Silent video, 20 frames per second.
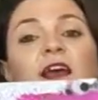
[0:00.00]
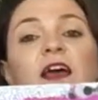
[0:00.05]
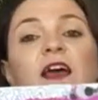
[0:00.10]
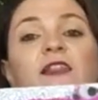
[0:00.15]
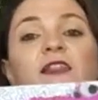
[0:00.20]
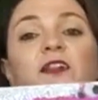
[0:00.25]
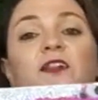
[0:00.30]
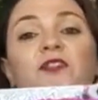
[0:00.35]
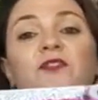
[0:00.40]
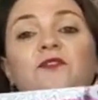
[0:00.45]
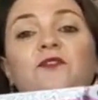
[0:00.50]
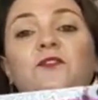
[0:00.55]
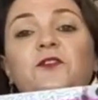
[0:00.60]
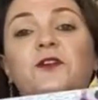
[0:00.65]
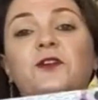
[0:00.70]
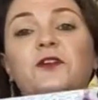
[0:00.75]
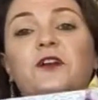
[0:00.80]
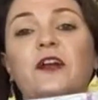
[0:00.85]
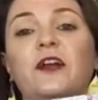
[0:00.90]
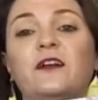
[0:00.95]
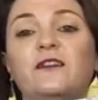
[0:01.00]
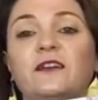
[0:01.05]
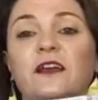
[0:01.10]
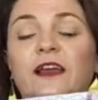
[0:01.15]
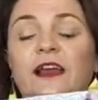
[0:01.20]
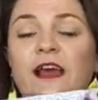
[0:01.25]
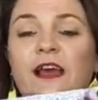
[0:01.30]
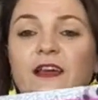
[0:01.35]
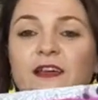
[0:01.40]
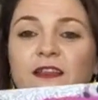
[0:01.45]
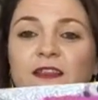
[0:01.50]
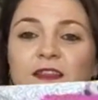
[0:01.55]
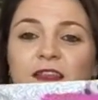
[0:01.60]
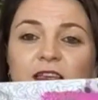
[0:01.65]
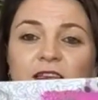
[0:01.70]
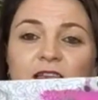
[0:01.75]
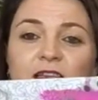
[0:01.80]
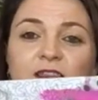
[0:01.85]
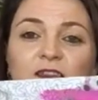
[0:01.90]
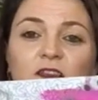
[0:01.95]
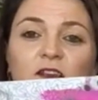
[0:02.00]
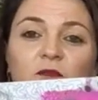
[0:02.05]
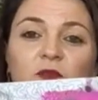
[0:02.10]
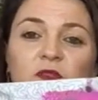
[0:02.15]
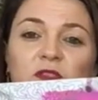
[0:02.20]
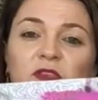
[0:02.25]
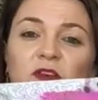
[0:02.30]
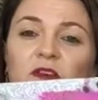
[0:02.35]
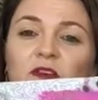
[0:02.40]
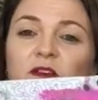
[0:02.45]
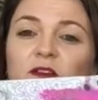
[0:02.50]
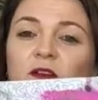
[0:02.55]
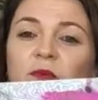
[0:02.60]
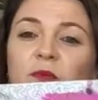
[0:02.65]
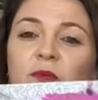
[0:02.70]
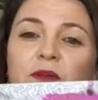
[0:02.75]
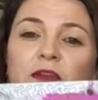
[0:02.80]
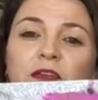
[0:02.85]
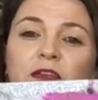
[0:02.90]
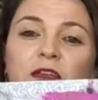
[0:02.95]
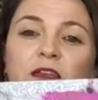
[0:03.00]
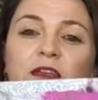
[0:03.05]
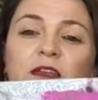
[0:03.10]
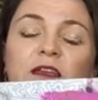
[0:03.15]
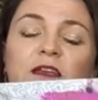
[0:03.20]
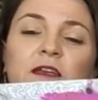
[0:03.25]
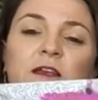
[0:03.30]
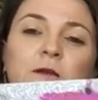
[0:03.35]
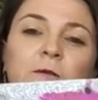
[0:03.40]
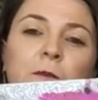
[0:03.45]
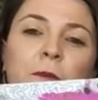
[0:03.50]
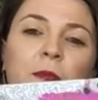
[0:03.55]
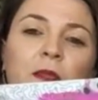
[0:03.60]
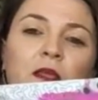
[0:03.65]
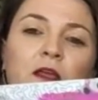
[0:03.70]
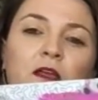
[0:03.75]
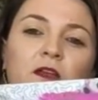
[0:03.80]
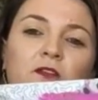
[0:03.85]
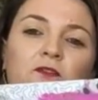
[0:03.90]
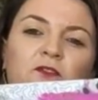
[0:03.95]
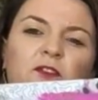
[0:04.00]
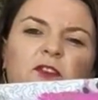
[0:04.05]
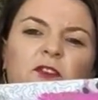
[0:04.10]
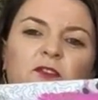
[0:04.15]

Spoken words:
And on the foreground, I added these almost urban, kind of